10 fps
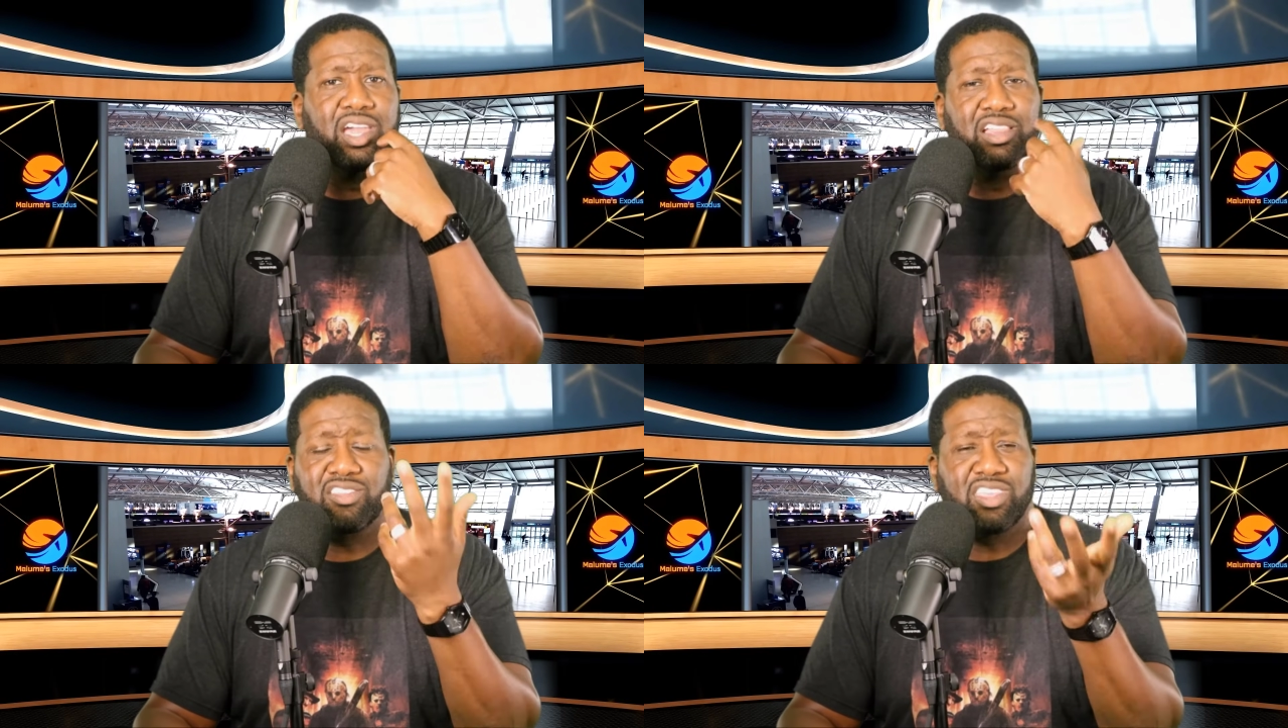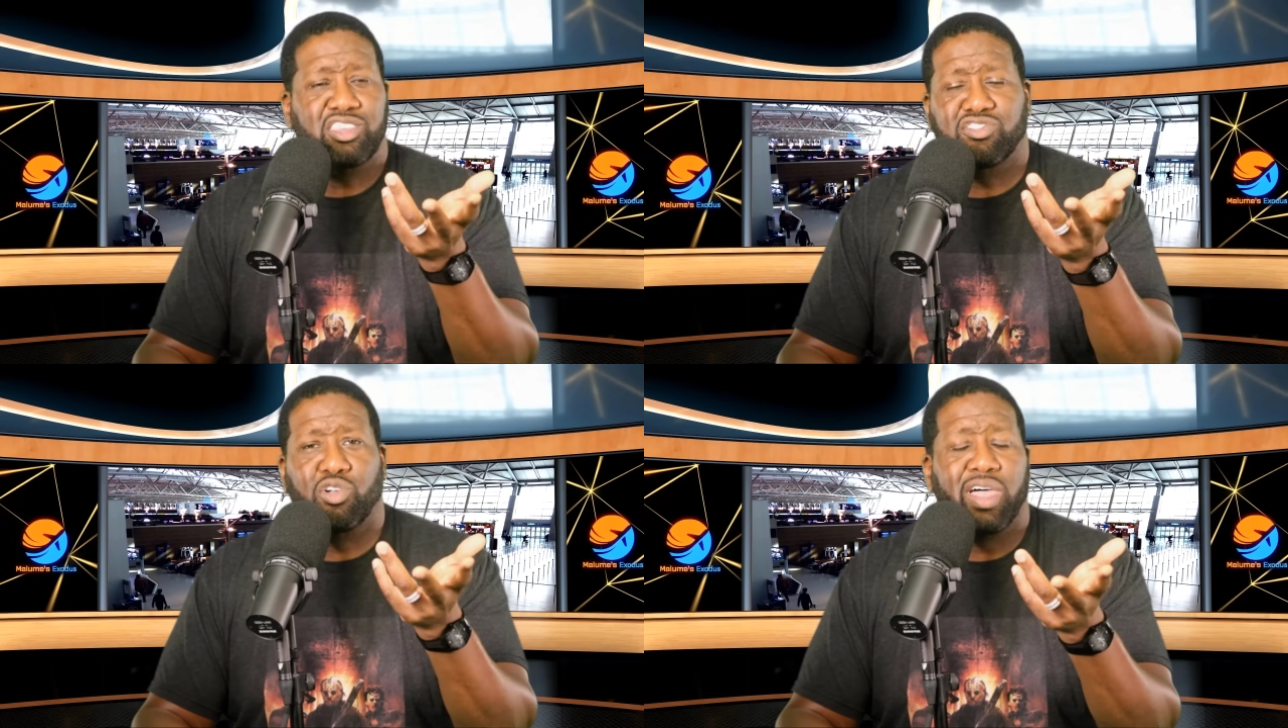Unless they
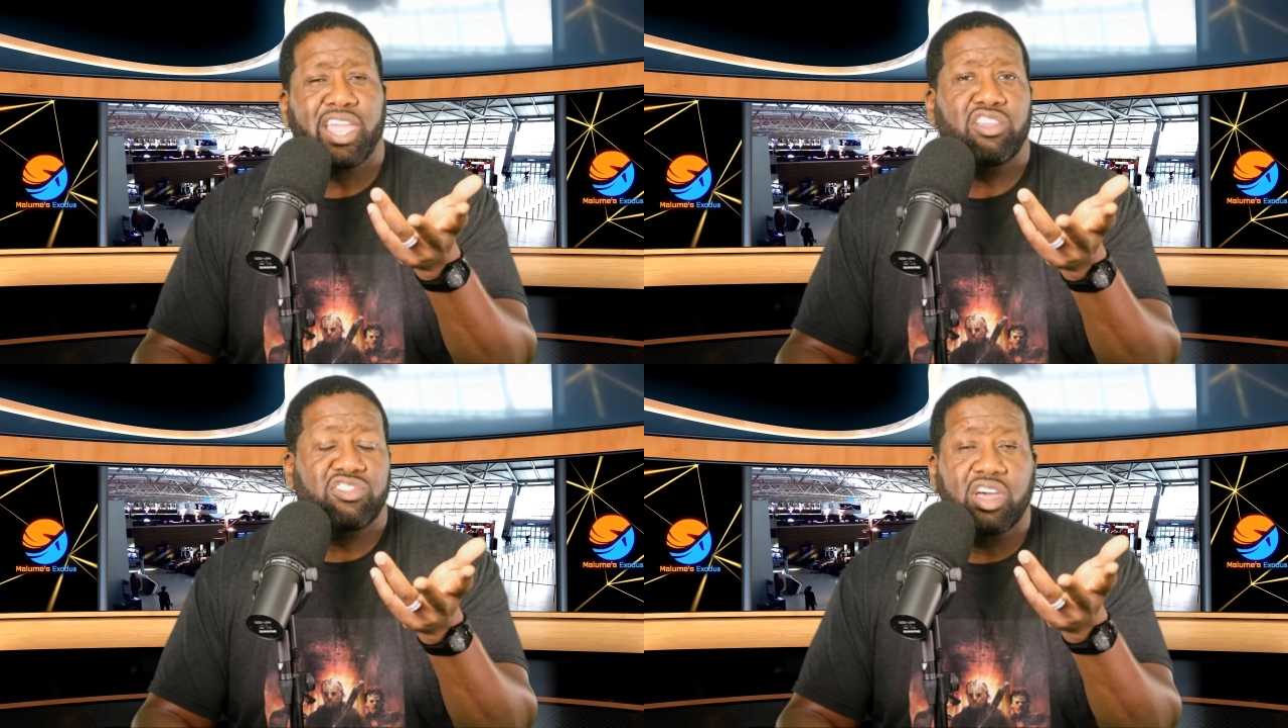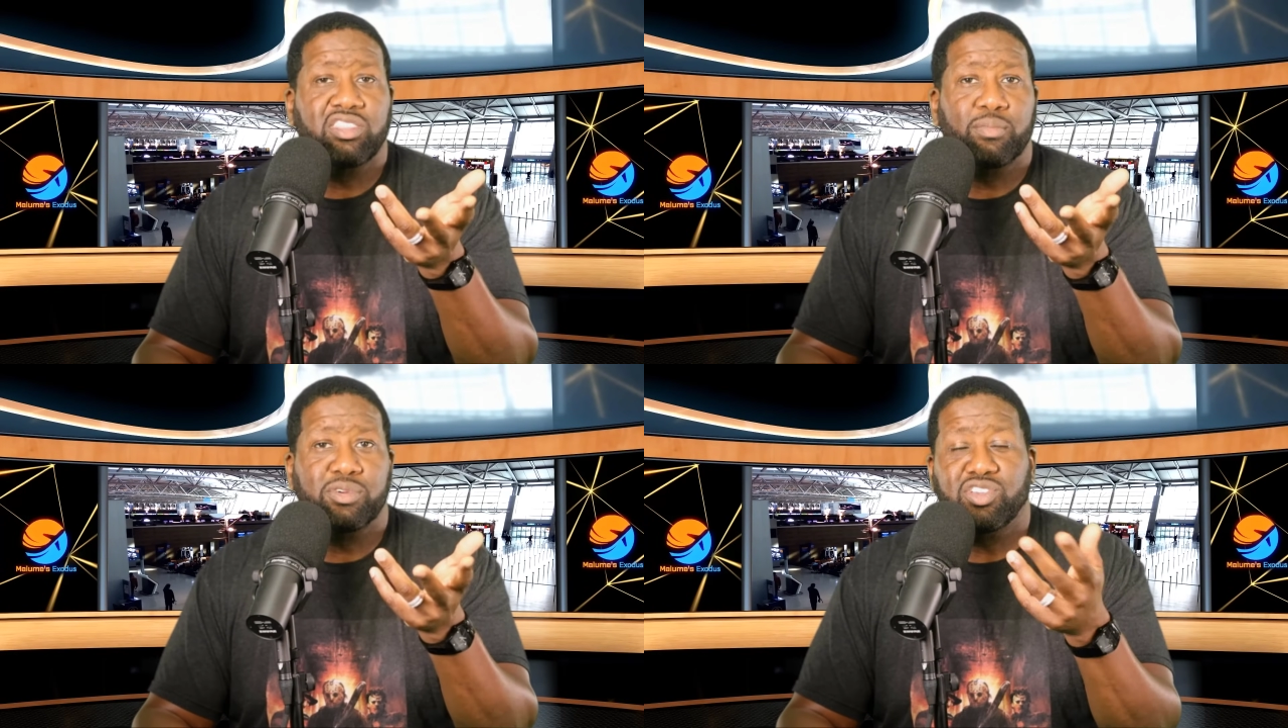just don't like each
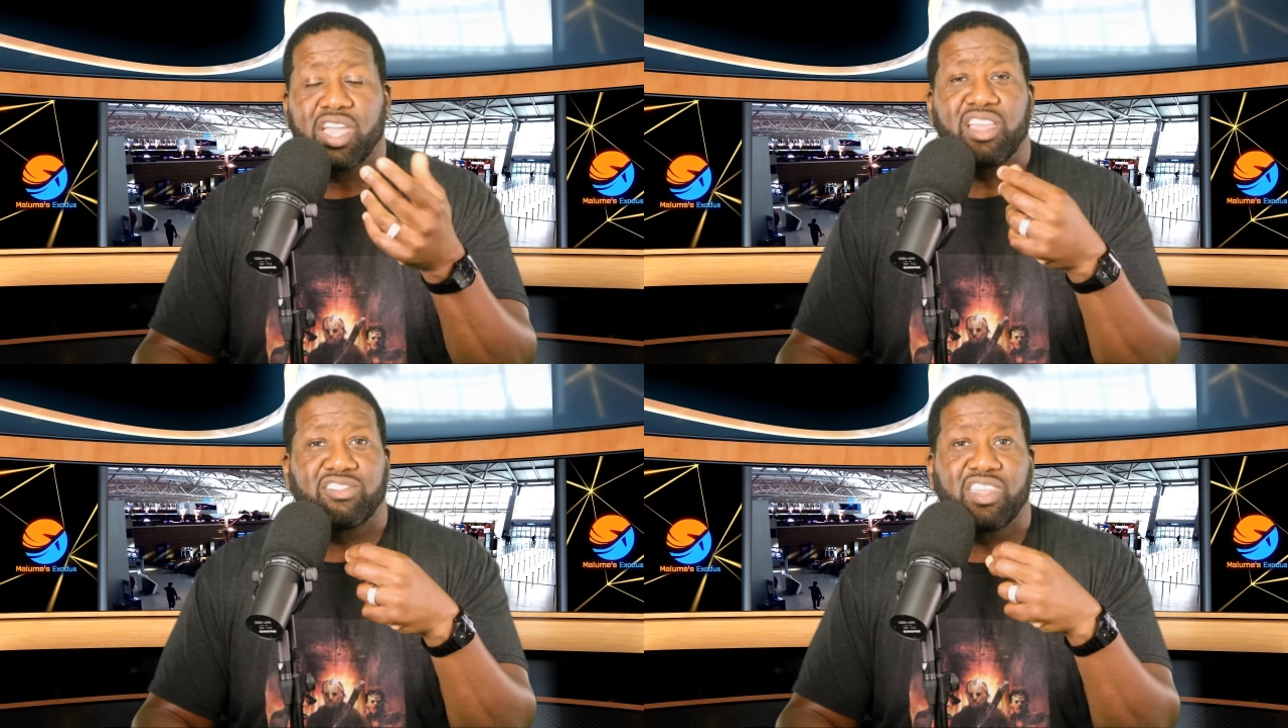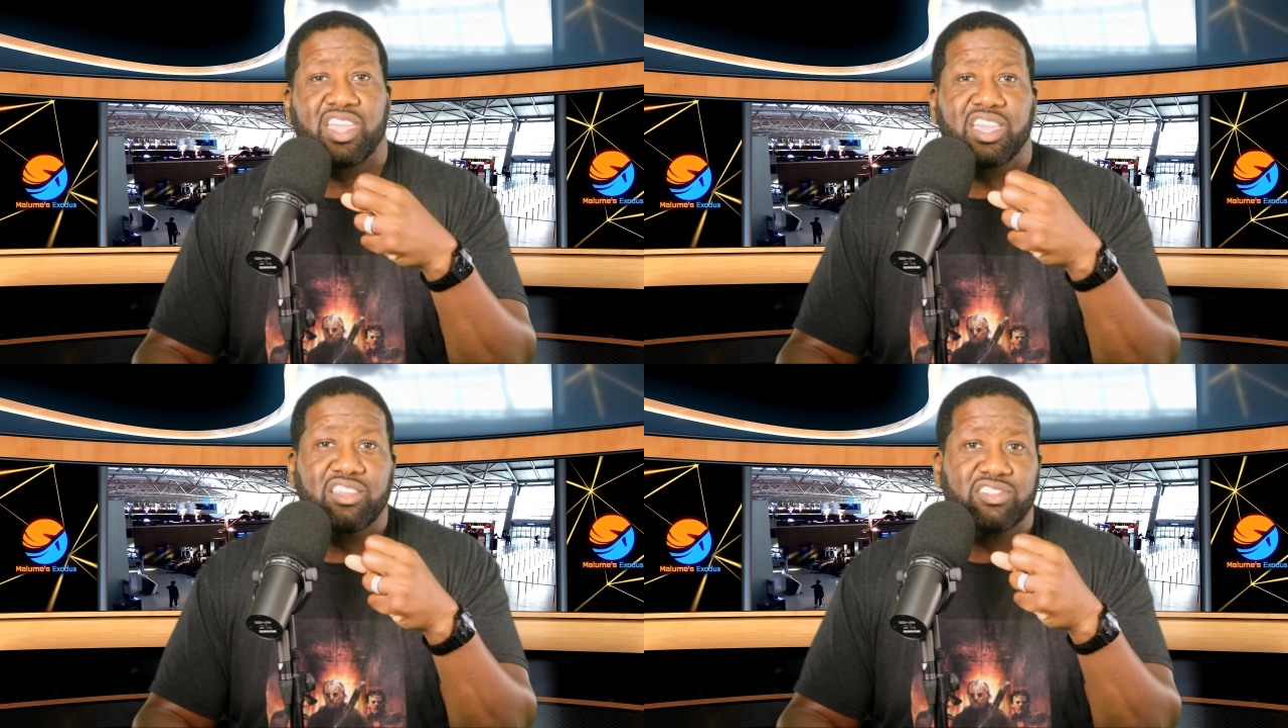other, but you can't
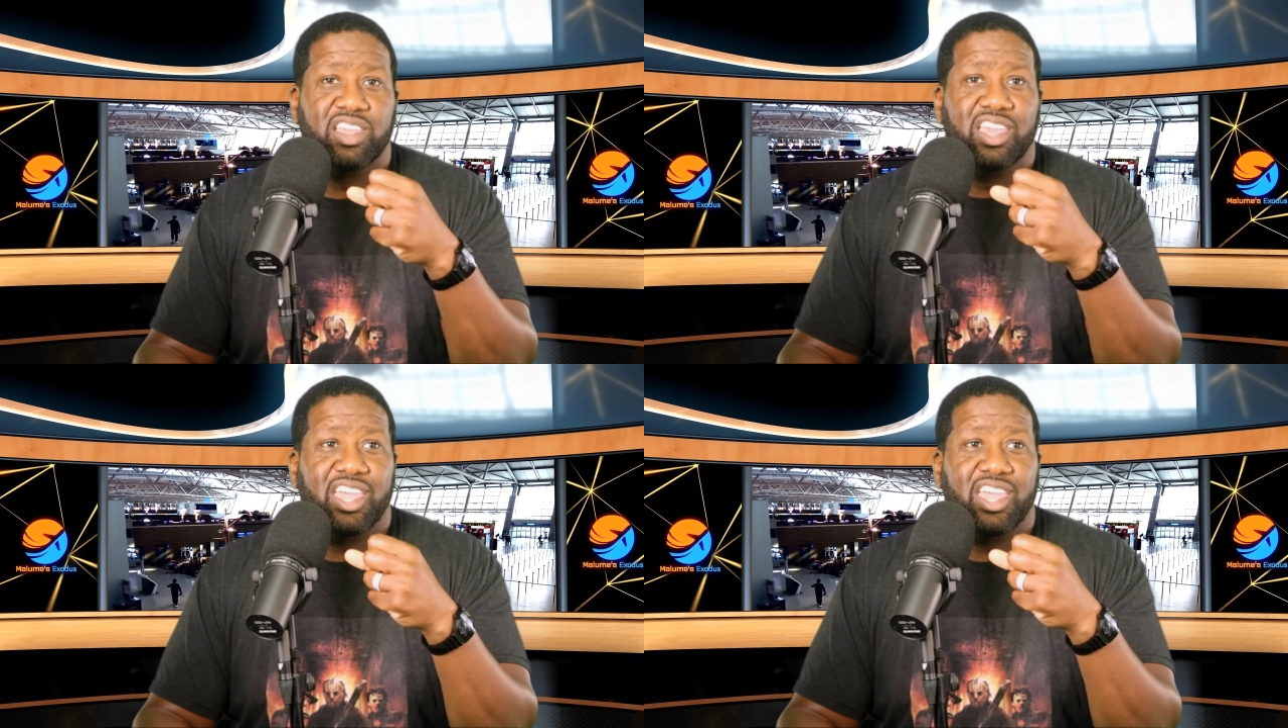say it's